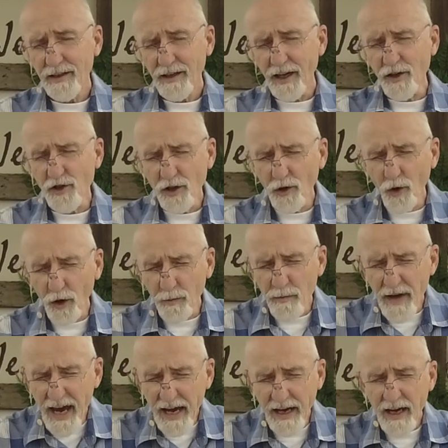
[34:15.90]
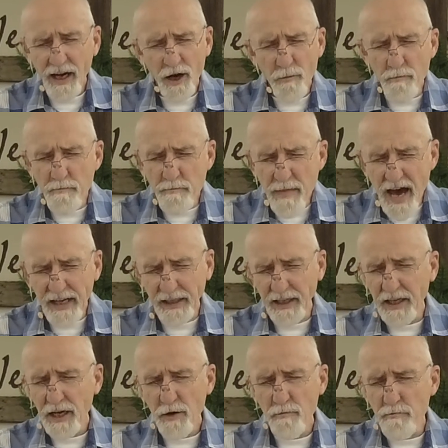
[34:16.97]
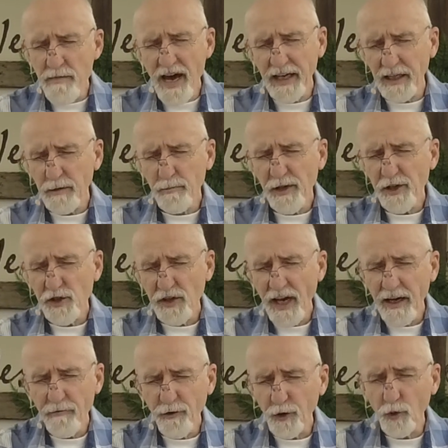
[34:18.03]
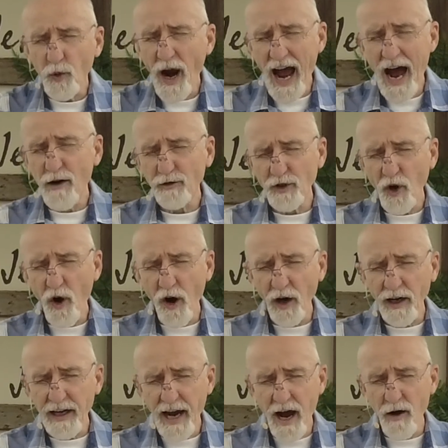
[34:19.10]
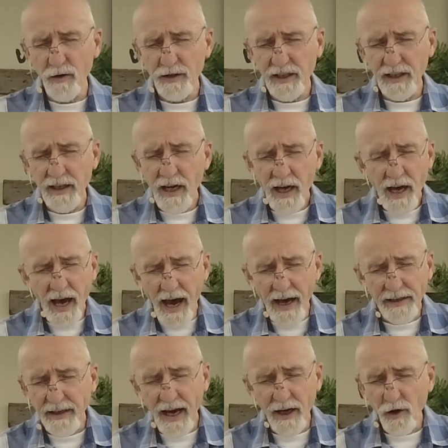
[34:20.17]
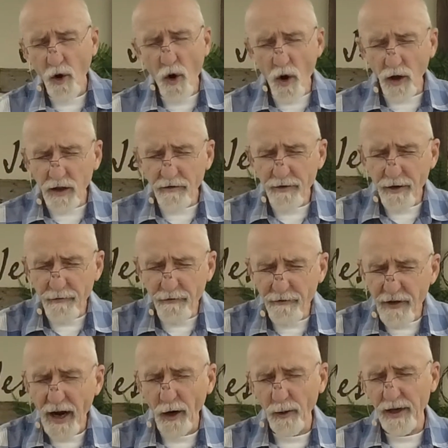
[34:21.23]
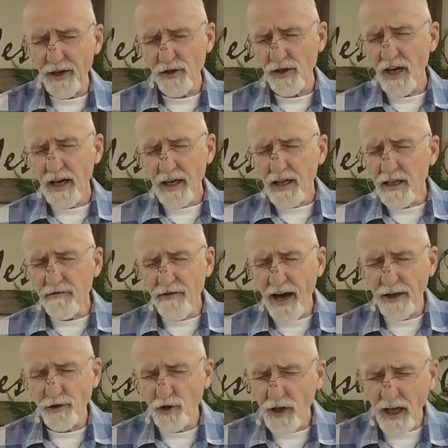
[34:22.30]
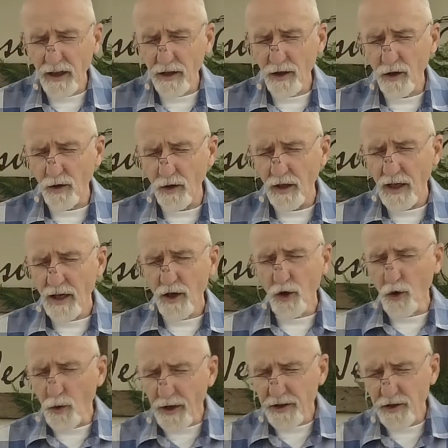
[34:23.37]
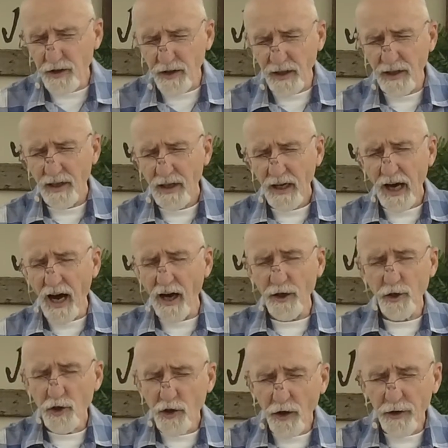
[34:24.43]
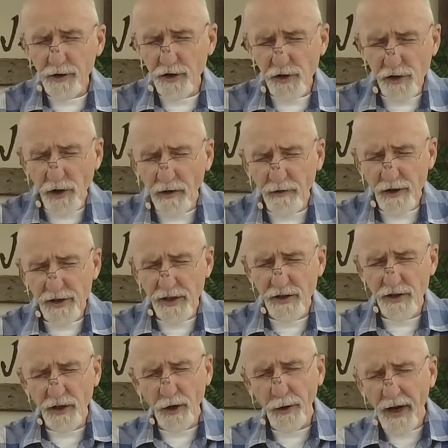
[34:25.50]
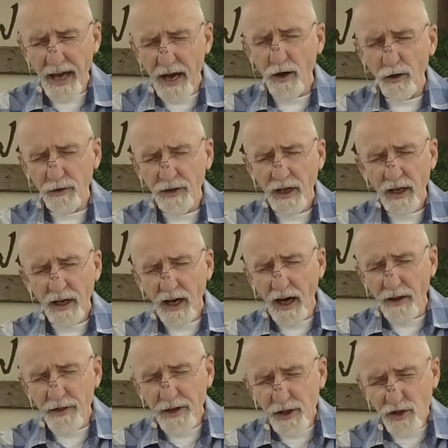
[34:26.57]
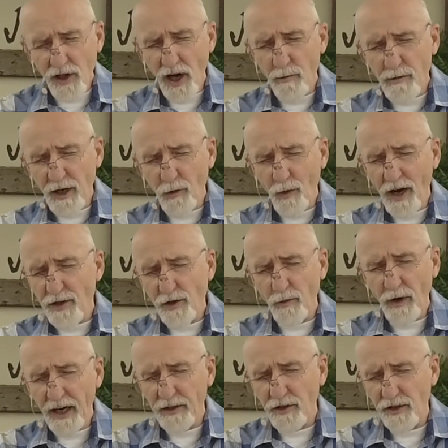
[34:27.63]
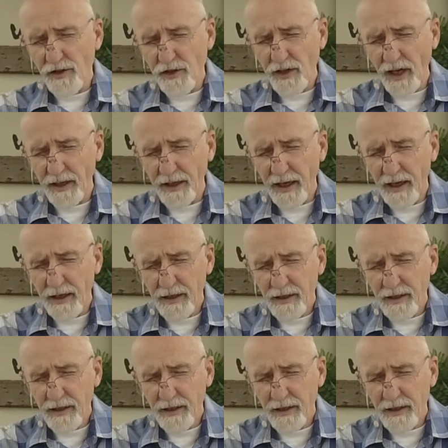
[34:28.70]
And so, Lord, may many, many be saved throughout our county at, at all of the various evangelical Christian uh, church services that are held uh, this coming Resurrection Sunday.